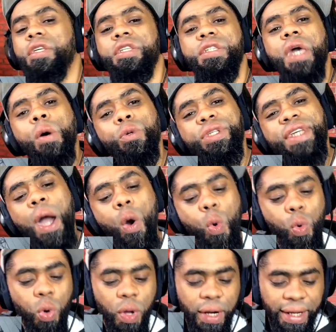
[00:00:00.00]
Yo,
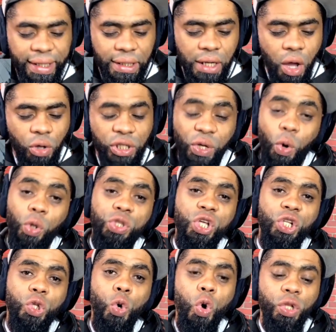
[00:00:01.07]
Riklo, die hoort
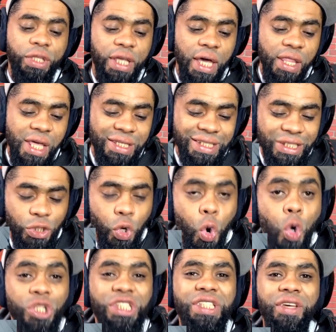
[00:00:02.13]
nou het God hier, this is
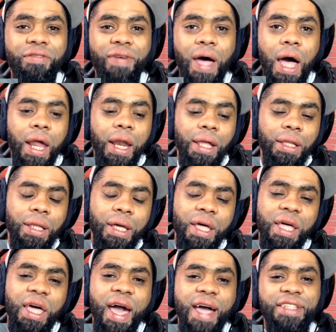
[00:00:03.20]
God se waarheid,
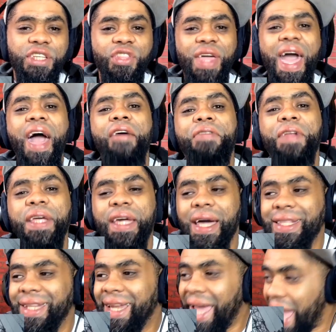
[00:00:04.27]
is an
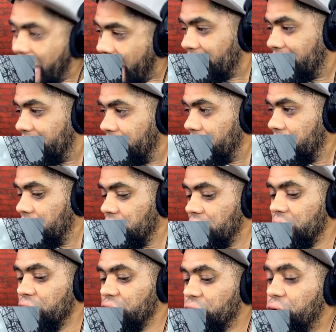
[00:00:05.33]
African reacting
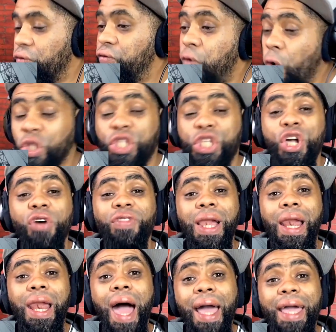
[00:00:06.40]
to 40 of the
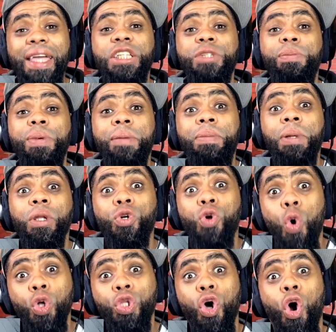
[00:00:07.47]
luckiest people
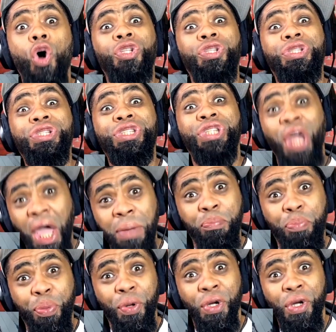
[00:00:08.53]
caught on
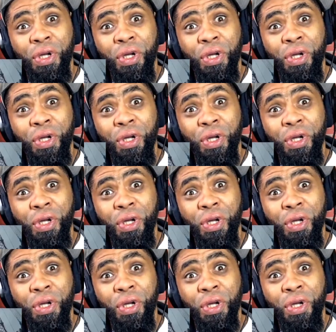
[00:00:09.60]
tape.